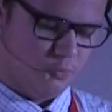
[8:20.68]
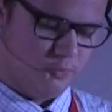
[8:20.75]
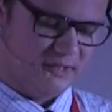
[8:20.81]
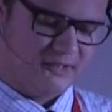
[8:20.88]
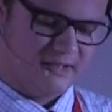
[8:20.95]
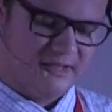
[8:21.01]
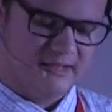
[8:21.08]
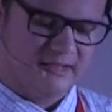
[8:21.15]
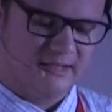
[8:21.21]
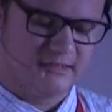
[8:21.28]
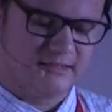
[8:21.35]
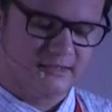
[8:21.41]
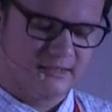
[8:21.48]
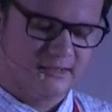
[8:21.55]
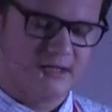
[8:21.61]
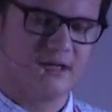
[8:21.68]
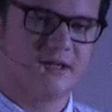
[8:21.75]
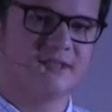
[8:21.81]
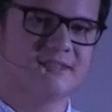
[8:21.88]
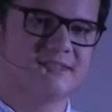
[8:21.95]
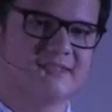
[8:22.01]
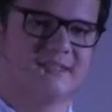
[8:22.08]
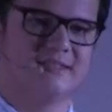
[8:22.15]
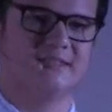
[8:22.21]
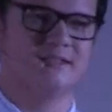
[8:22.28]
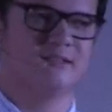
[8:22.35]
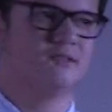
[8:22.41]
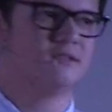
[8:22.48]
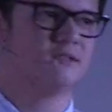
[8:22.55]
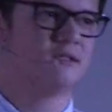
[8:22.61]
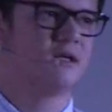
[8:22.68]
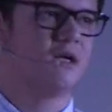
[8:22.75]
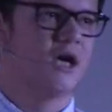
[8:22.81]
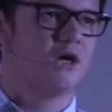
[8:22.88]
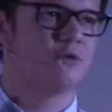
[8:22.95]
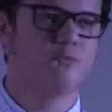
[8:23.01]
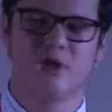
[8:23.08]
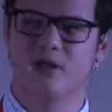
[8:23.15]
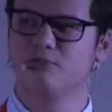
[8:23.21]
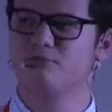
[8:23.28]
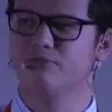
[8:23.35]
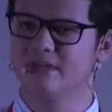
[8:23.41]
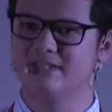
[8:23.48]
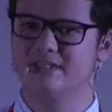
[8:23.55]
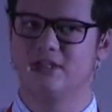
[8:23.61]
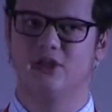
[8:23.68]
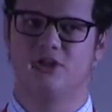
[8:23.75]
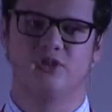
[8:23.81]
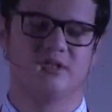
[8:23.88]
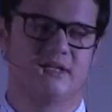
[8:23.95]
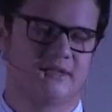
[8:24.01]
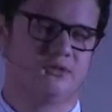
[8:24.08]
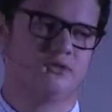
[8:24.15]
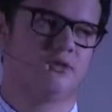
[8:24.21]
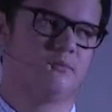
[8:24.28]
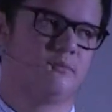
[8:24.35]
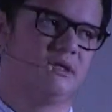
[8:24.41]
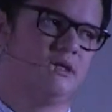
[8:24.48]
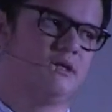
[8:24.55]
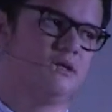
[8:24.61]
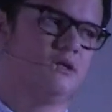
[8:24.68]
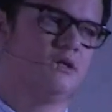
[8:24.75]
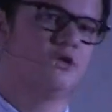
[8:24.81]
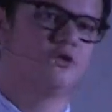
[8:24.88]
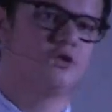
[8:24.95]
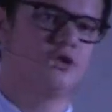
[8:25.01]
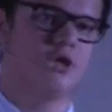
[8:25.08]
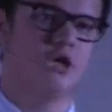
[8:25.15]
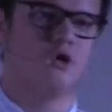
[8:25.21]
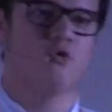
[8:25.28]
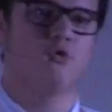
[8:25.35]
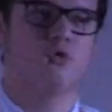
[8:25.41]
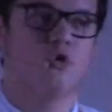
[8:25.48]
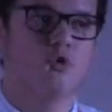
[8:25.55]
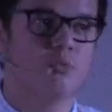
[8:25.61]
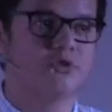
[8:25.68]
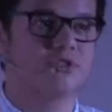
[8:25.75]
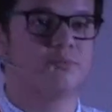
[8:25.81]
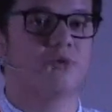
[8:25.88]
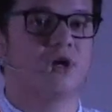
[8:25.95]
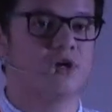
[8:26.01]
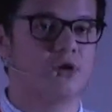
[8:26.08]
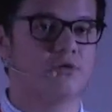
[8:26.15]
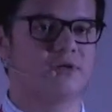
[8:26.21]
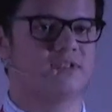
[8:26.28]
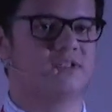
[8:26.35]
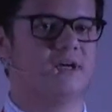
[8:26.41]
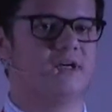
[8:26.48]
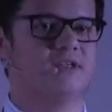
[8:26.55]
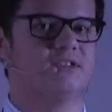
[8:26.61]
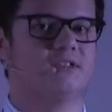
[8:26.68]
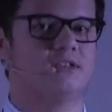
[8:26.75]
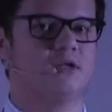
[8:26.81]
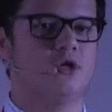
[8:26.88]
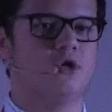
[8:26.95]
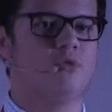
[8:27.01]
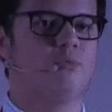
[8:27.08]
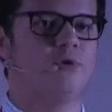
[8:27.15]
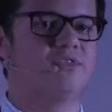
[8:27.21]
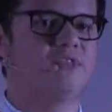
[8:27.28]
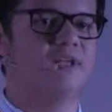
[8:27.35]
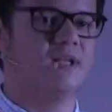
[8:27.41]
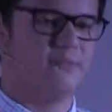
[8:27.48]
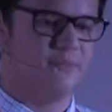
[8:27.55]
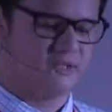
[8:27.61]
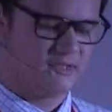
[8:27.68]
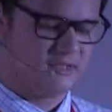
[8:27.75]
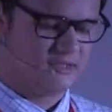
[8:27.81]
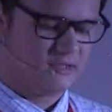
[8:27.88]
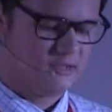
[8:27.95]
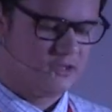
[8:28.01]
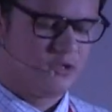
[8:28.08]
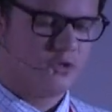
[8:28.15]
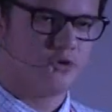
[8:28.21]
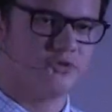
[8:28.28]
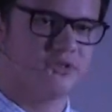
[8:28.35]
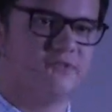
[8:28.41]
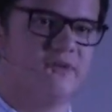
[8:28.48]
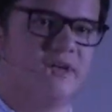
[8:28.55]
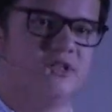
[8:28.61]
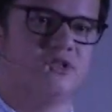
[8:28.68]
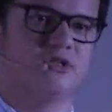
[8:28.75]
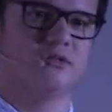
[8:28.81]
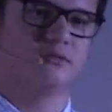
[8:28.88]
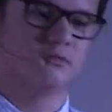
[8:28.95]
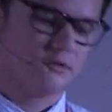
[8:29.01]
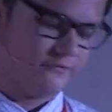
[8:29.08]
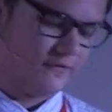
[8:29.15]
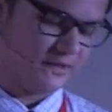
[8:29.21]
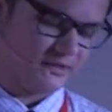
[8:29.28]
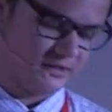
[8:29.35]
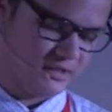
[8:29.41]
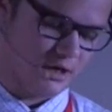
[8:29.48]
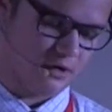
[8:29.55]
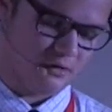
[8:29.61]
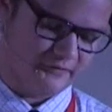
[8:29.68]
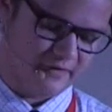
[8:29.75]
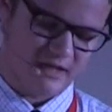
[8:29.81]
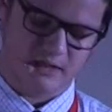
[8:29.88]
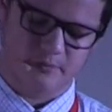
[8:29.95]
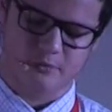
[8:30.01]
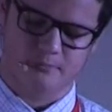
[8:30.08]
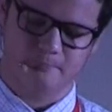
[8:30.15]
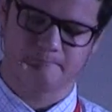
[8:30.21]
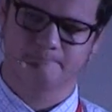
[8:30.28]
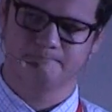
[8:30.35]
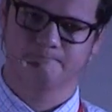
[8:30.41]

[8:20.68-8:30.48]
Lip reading: We need a consistent and well-researched taxonomy to know what to prioritize with the limited conservation funds that are available.